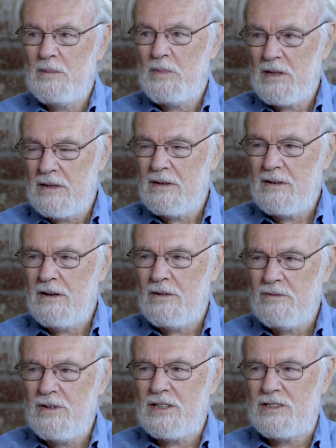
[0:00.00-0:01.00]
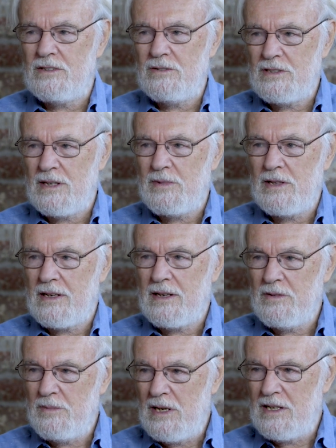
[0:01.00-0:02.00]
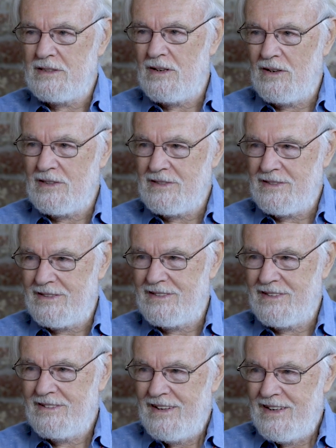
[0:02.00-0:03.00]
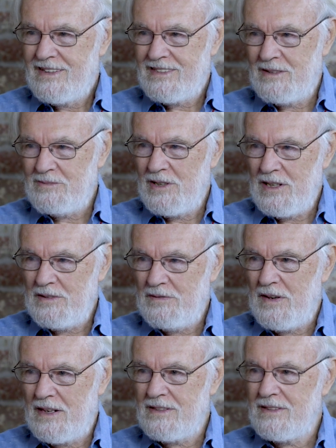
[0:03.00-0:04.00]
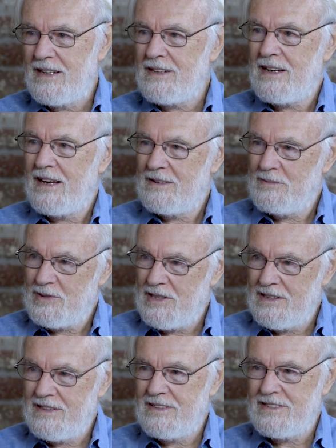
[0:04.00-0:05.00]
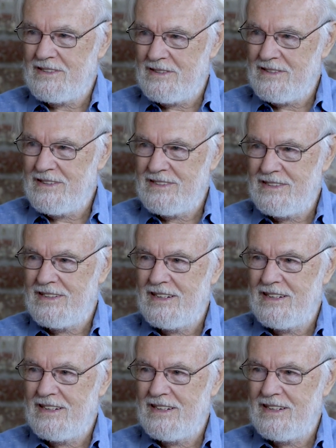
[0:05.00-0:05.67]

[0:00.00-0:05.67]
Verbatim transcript: But the rich do something, they give $1 million to some relief fund and then kind of pretend this is